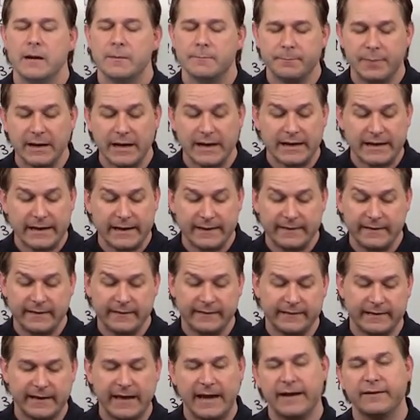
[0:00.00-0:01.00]
But in
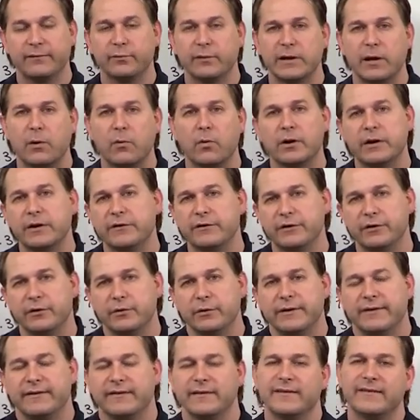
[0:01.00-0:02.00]
this case, what I want to
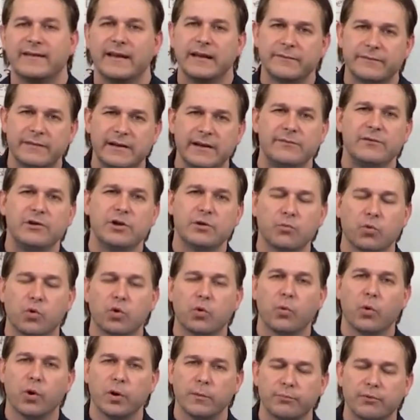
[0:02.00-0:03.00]
do is instead of giving you
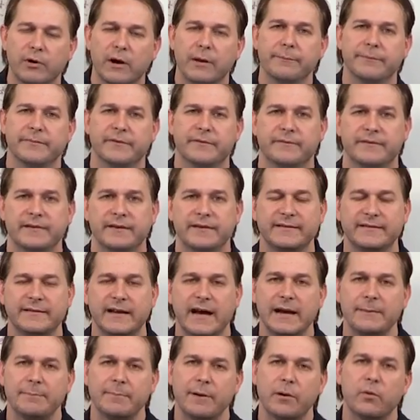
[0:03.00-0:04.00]
more word problems of this
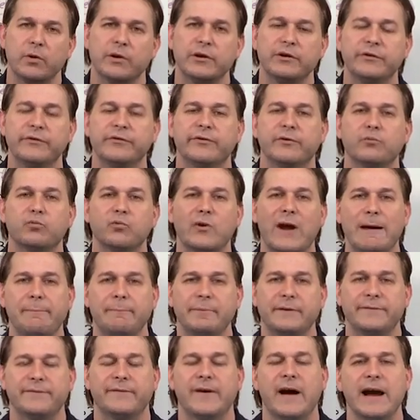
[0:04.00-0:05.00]
type, I want to do some
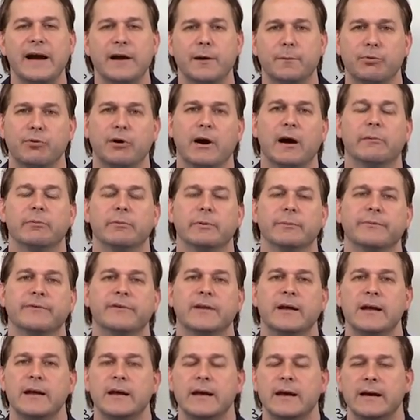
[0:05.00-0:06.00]
rapid fire problems